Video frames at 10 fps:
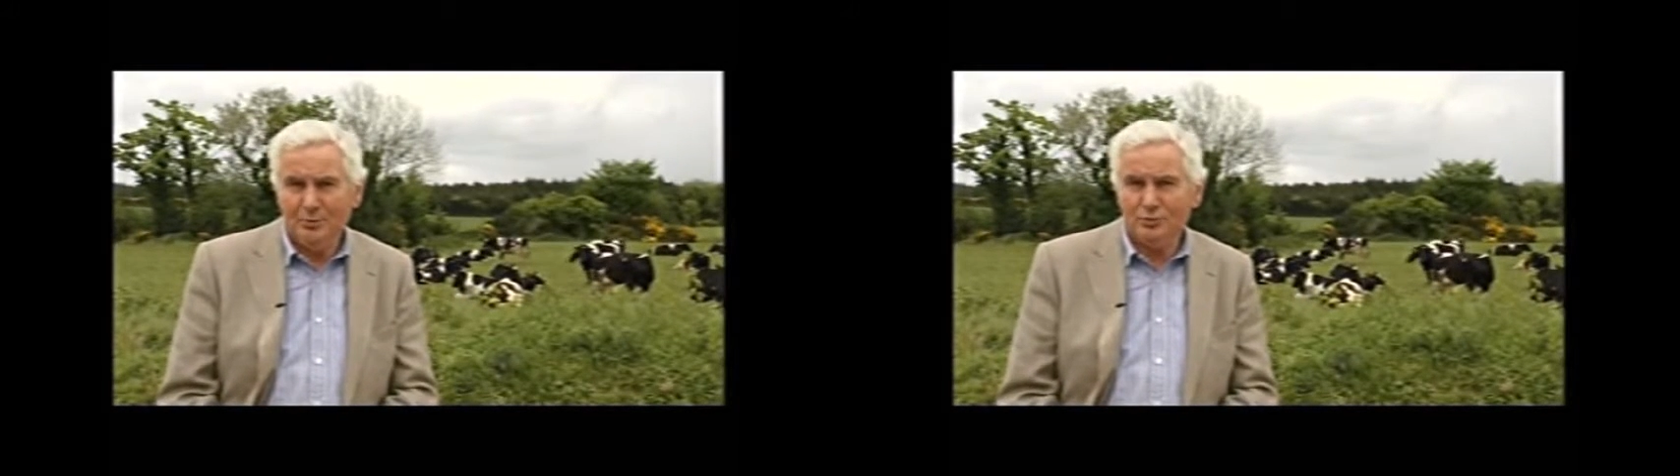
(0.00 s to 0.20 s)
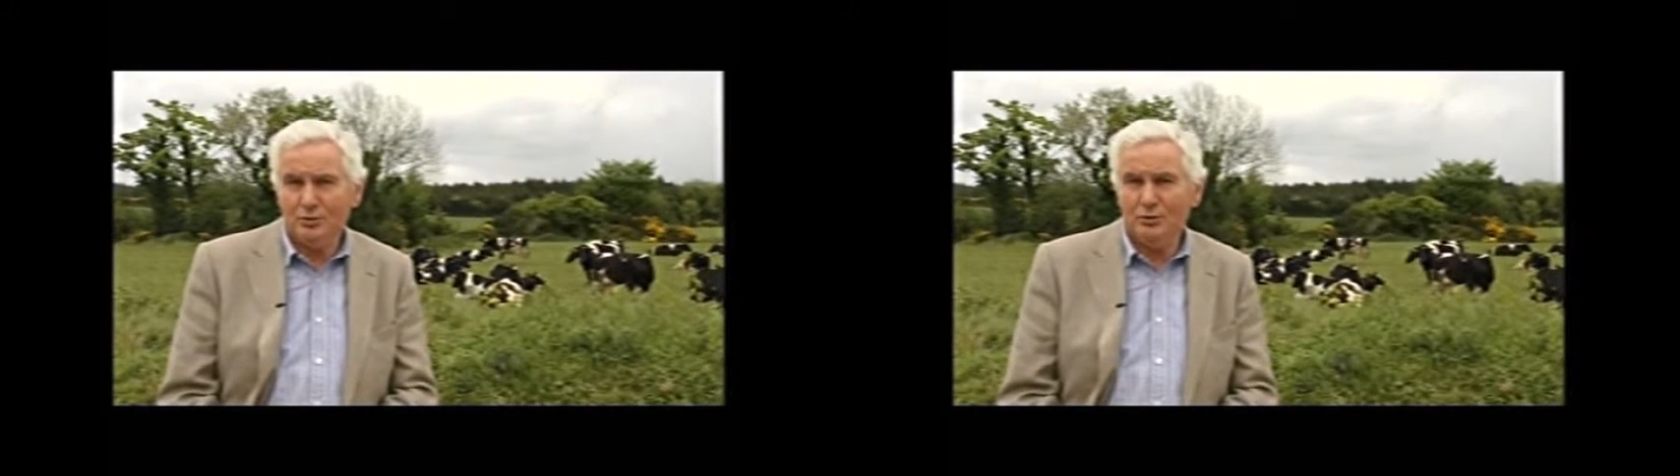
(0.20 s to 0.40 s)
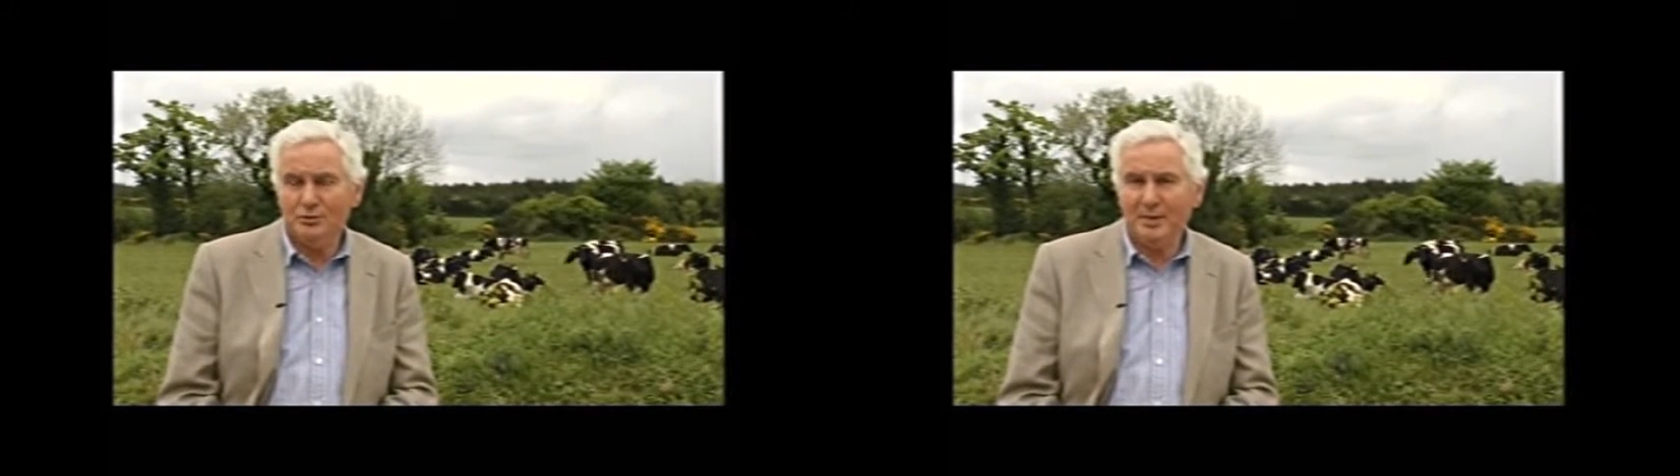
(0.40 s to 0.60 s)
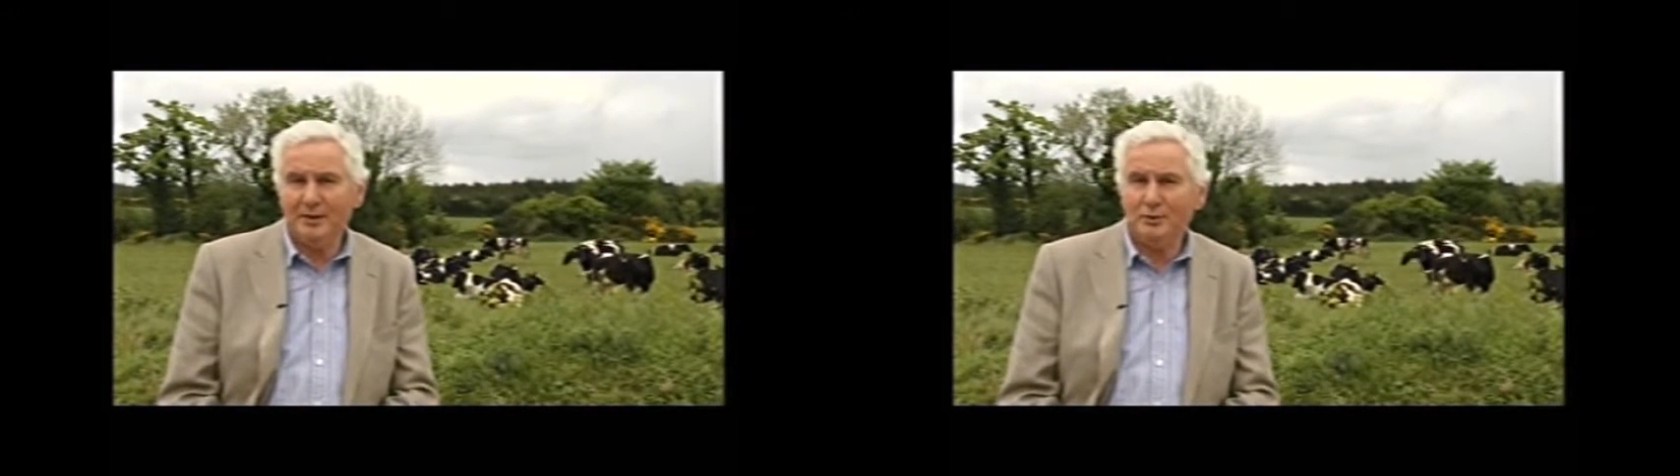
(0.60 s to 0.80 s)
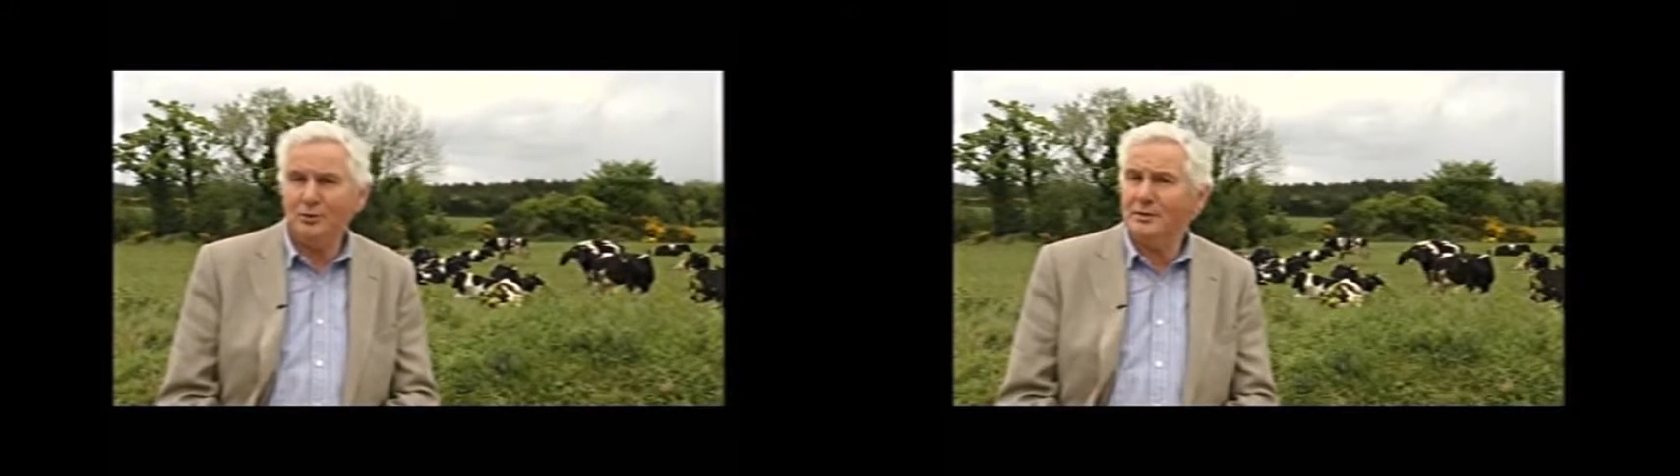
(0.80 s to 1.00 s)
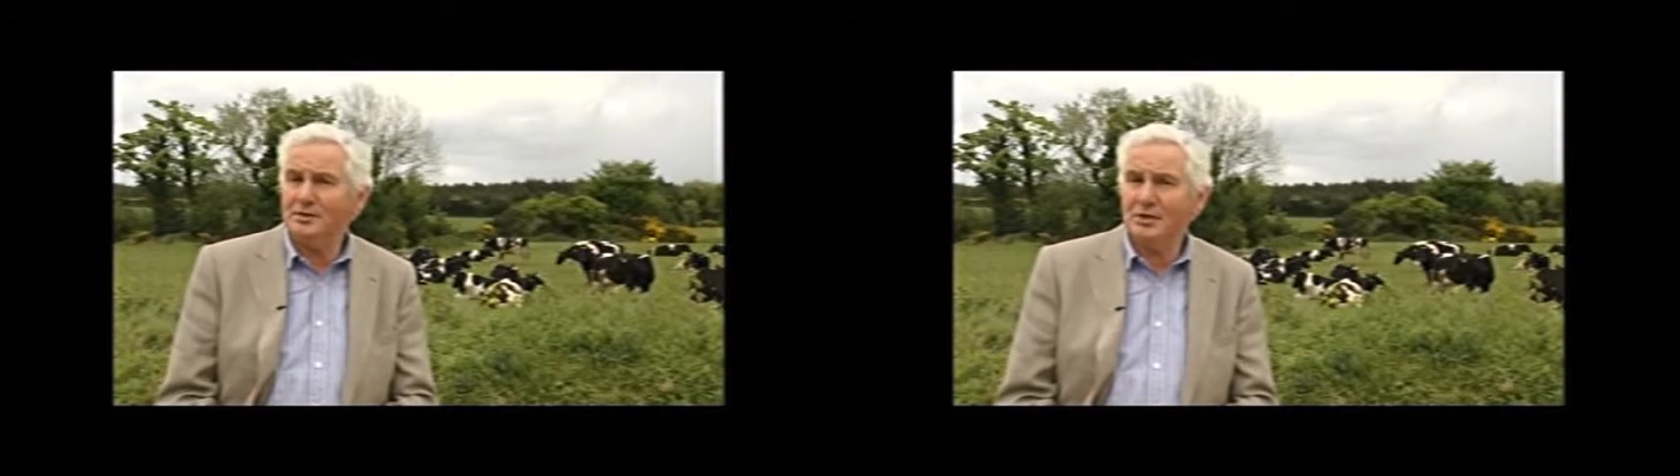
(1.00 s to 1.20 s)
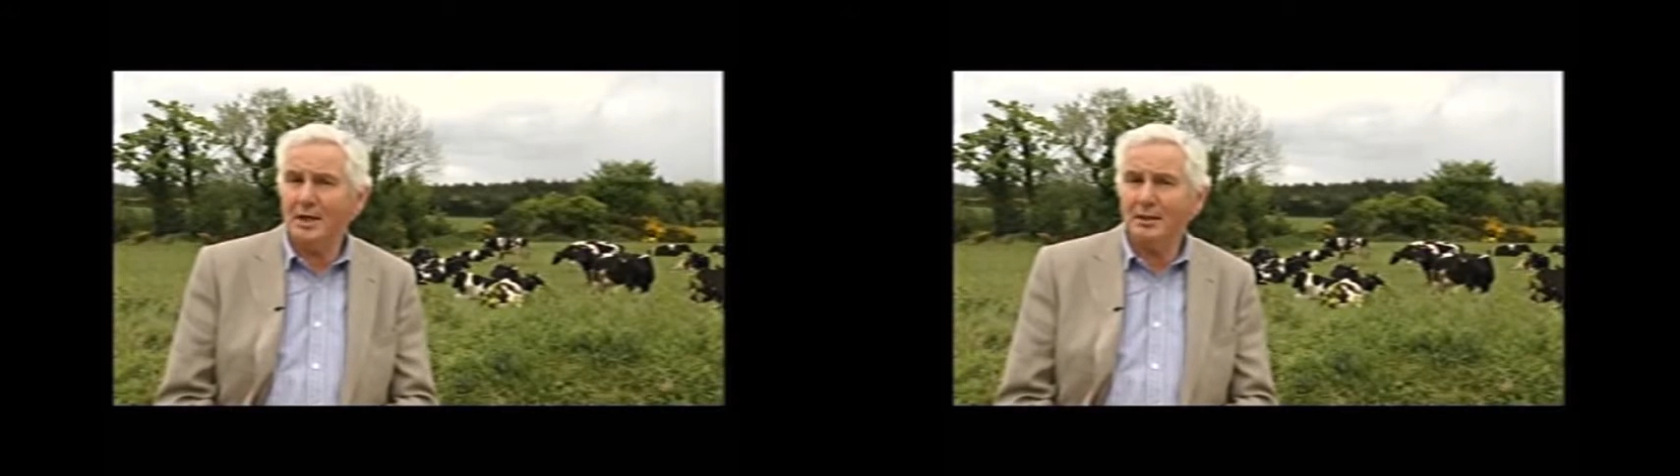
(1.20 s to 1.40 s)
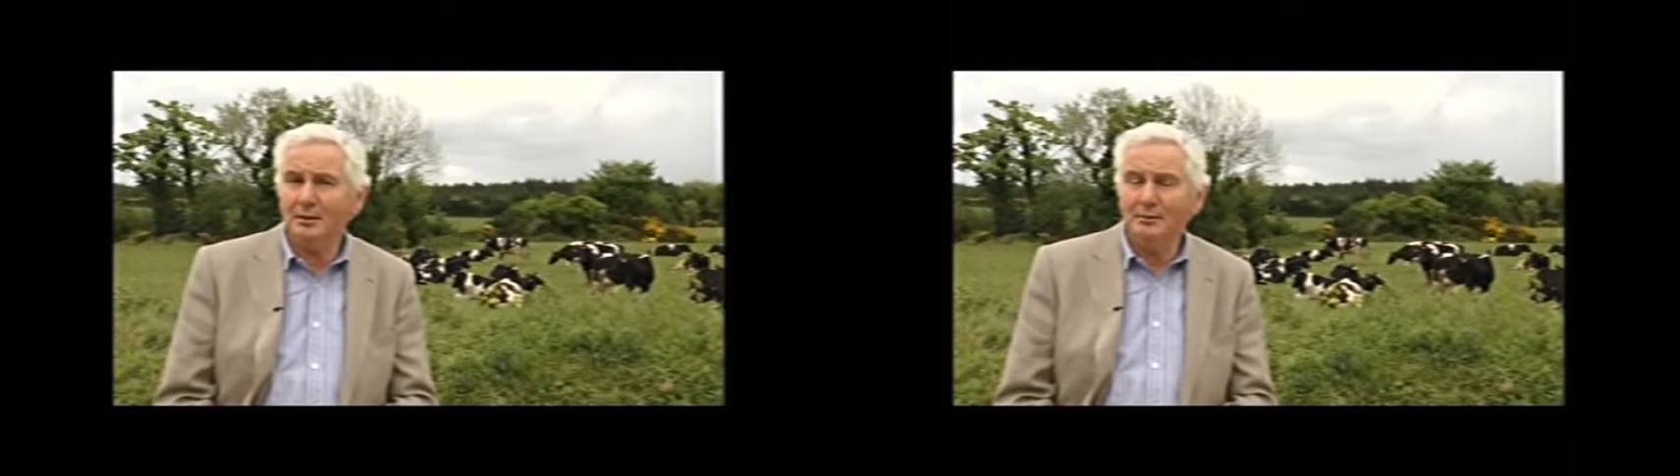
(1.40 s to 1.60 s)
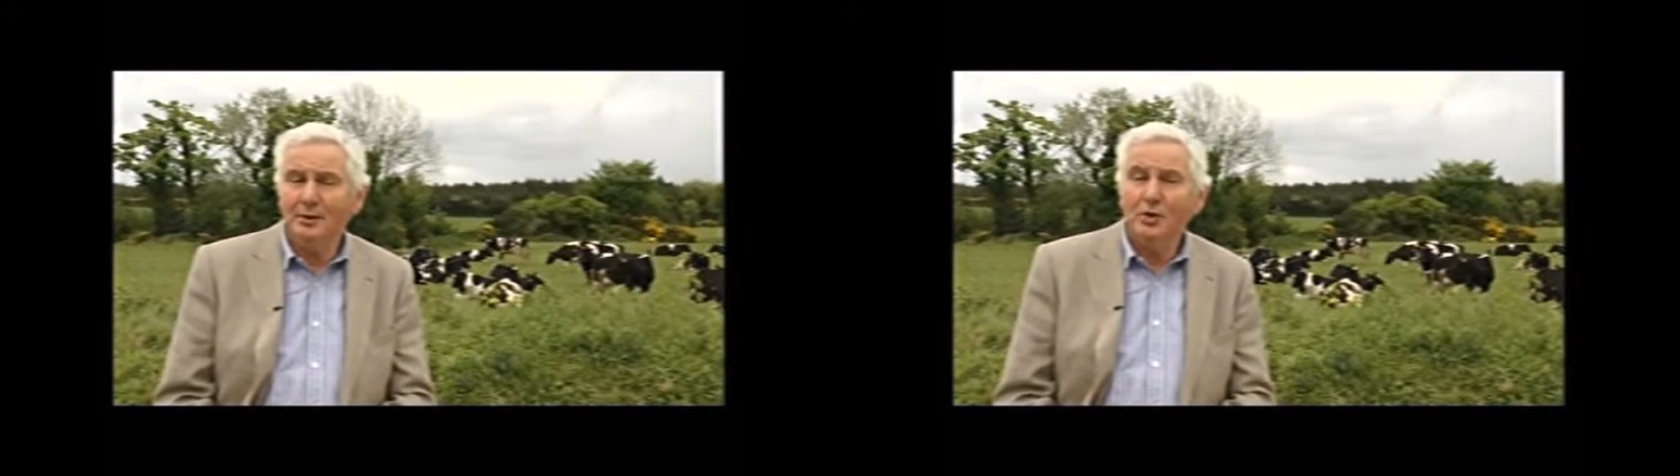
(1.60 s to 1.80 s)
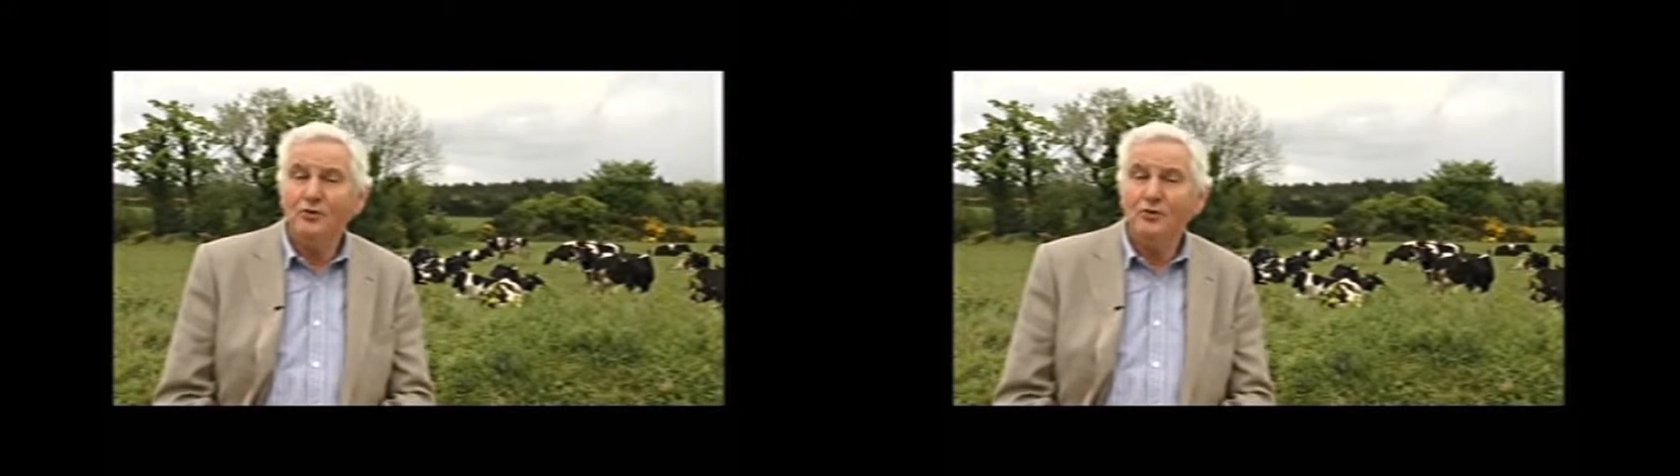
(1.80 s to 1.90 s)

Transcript: which goes by the curious title,